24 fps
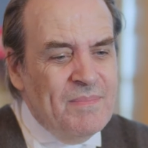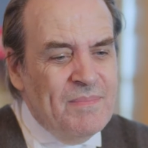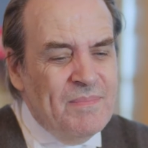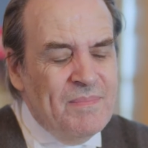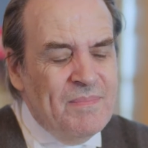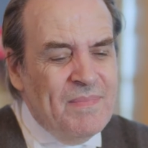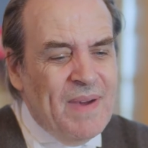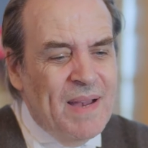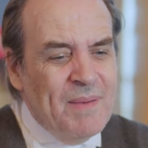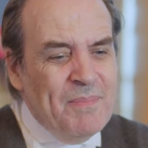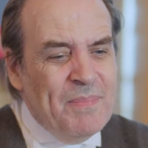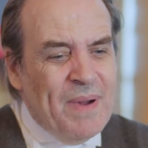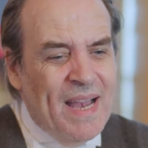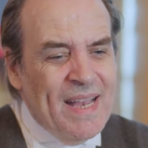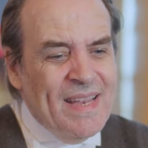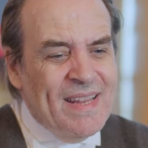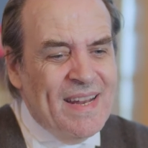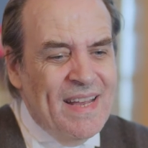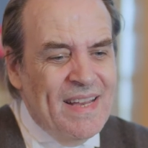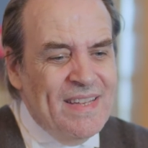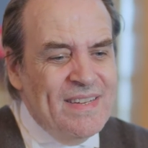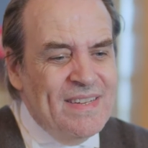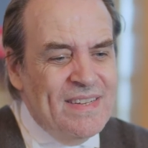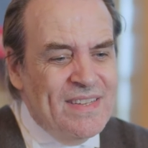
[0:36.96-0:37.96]
My
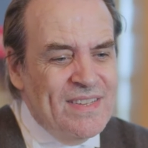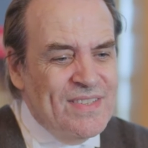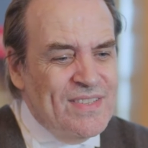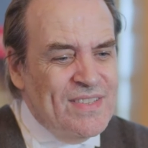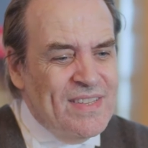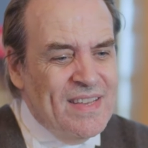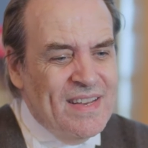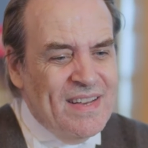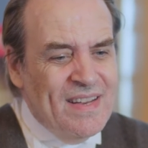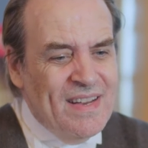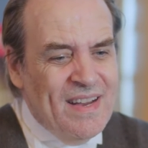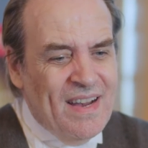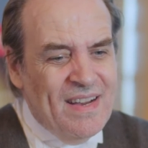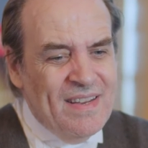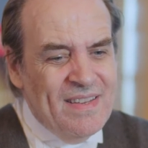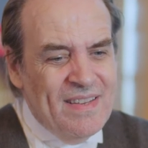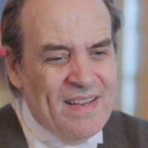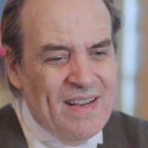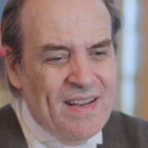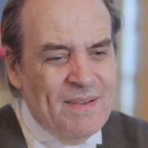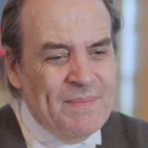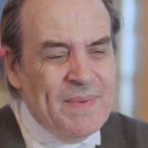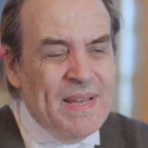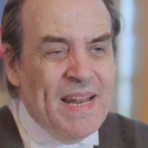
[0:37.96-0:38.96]
background is that
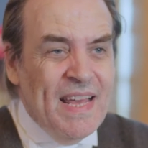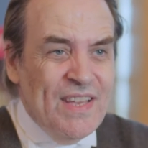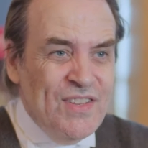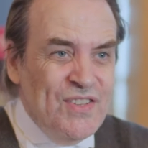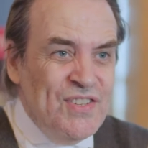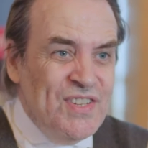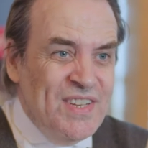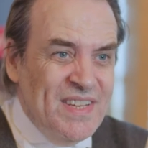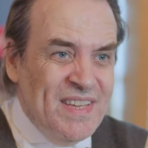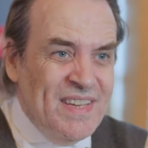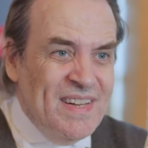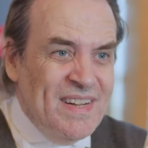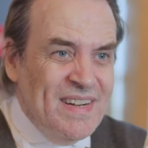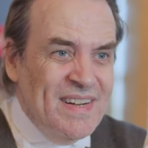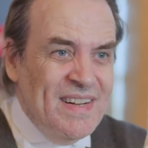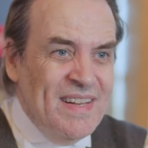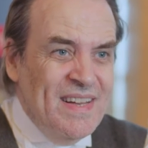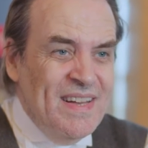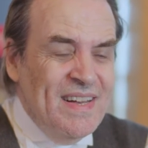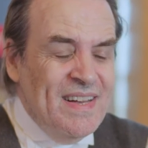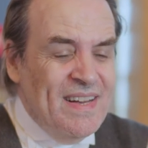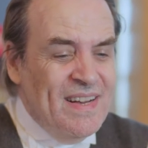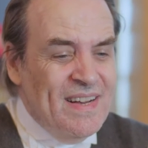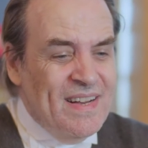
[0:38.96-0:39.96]
I'm an engineer.
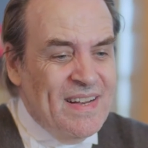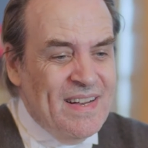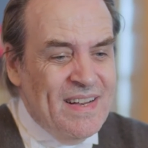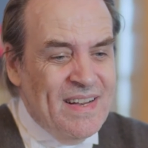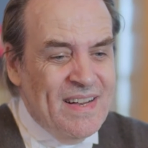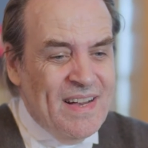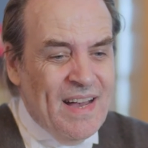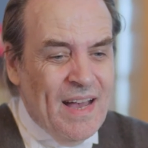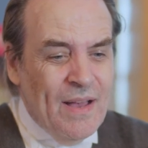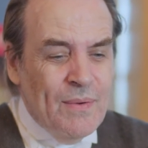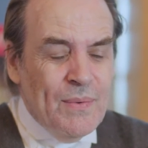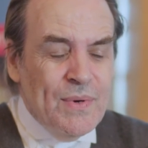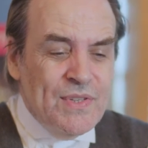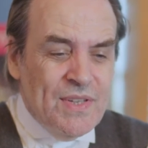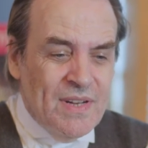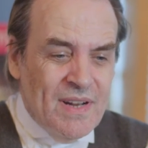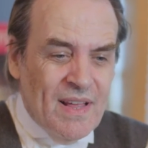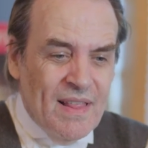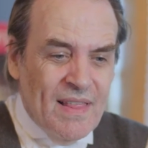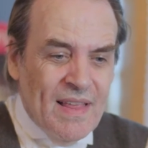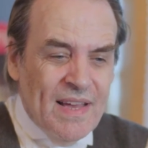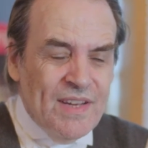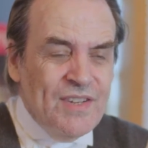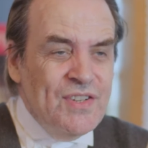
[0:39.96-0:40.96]
I was an
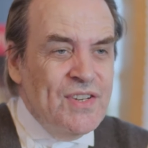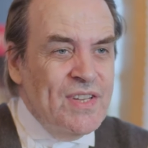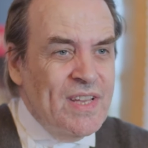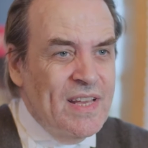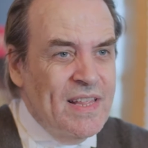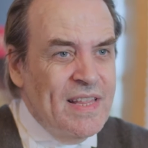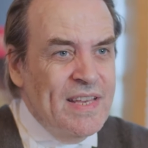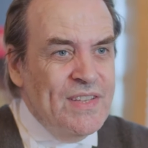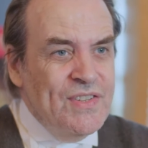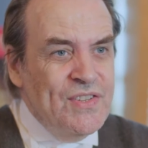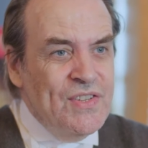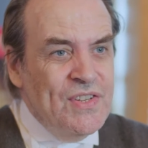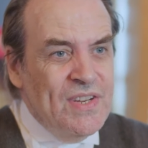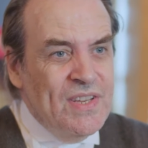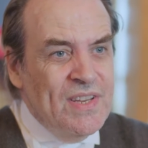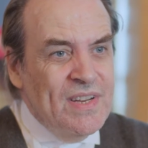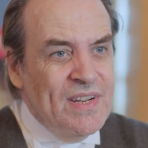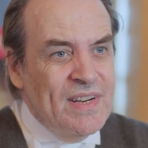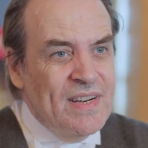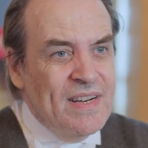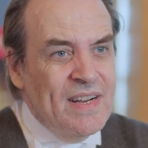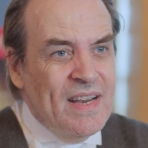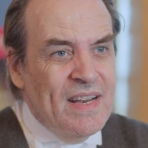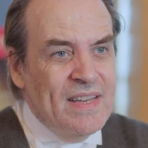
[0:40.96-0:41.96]
electrical
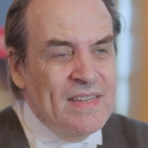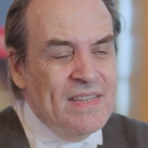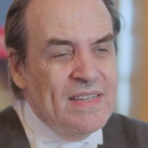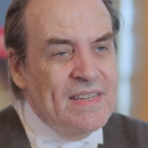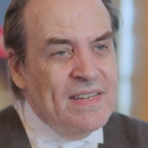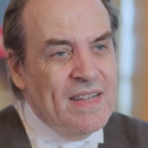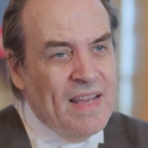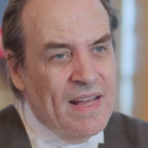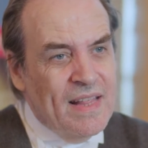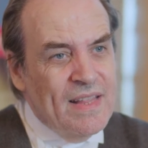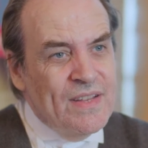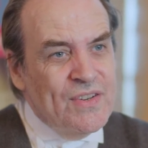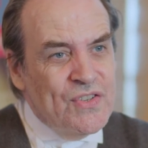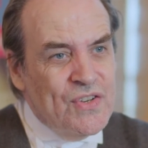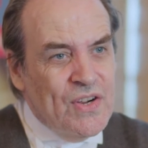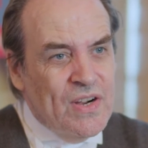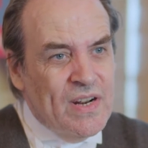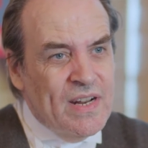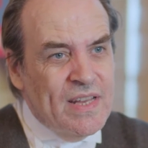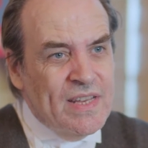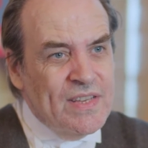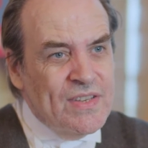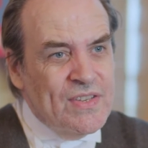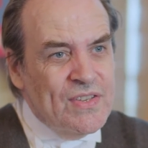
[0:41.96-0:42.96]
engineer. I did
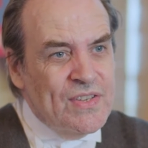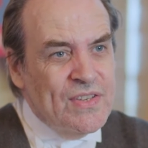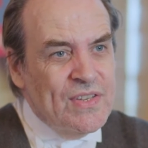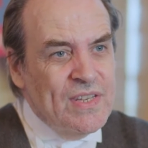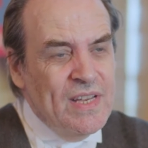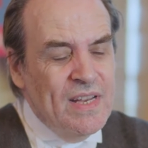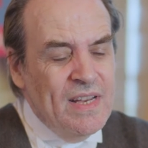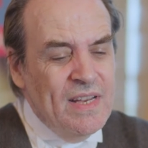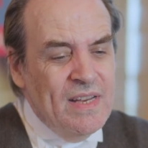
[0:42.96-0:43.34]
electronics.